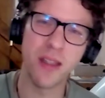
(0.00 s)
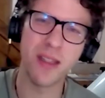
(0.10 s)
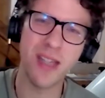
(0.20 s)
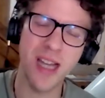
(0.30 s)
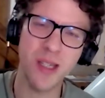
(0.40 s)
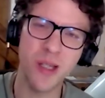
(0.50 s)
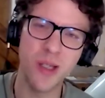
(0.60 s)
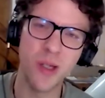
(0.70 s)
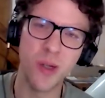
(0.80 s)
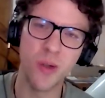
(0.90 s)
the task you
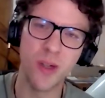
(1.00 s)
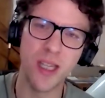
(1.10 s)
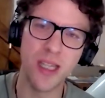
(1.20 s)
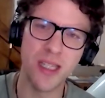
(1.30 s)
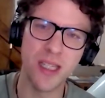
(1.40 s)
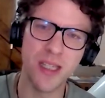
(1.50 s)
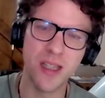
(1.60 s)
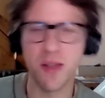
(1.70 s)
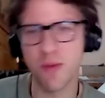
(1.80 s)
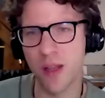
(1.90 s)
do is
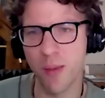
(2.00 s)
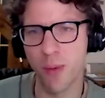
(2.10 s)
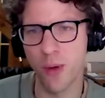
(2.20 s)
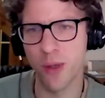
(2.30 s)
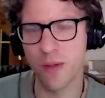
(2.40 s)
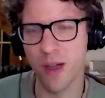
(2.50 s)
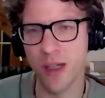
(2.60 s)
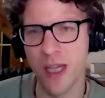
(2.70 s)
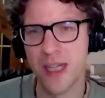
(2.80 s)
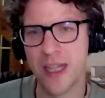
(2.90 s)
really important, right?
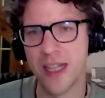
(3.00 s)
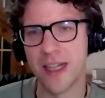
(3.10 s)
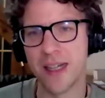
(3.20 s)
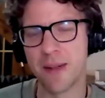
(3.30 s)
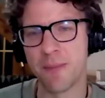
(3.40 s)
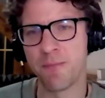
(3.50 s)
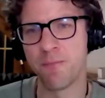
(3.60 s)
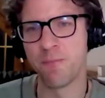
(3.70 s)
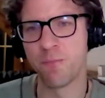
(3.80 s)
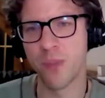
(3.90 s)

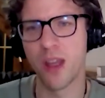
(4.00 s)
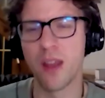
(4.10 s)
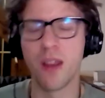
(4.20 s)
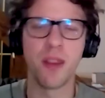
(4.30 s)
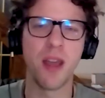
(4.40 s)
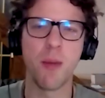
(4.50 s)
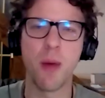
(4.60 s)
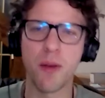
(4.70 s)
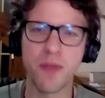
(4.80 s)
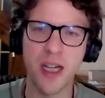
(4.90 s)
The
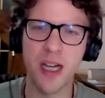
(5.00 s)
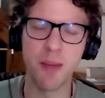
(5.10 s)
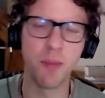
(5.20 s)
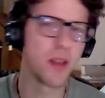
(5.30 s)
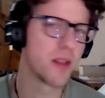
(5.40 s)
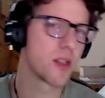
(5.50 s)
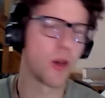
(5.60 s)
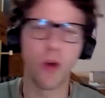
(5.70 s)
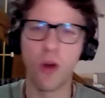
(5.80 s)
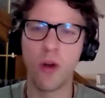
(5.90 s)
amount of time. So
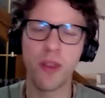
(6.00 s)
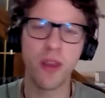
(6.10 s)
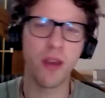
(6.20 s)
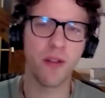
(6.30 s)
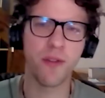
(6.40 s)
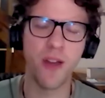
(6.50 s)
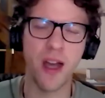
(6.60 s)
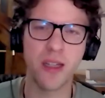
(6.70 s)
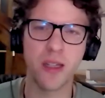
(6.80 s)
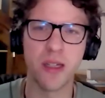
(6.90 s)
all the other
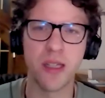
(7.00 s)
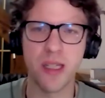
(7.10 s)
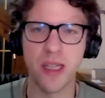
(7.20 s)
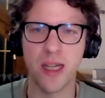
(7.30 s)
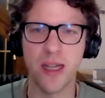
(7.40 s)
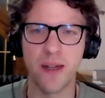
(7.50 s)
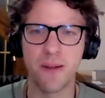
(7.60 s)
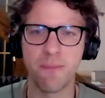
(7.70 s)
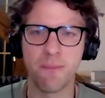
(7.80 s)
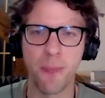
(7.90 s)
factors
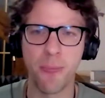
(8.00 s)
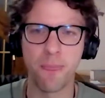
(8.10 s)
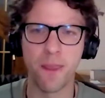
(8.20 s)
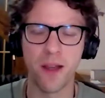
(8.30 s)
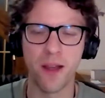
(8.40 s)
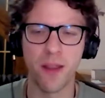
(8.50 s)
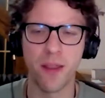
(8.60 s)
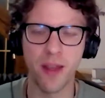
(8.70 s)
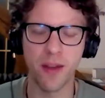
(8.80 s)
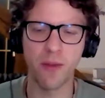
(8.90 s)

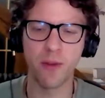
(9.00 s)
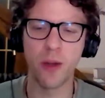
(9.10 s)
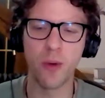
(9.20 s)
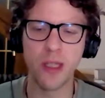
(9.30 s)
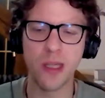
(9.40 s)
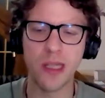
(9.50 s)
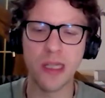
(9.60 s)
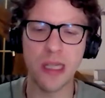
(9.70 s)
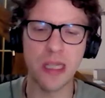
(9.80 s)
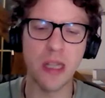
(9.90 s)
that flow into
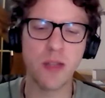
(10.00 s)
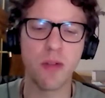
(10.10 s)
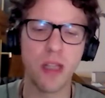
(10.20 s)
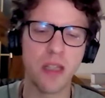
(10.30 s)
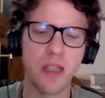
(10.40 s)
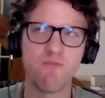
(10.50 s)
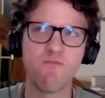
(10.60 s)
this, it's really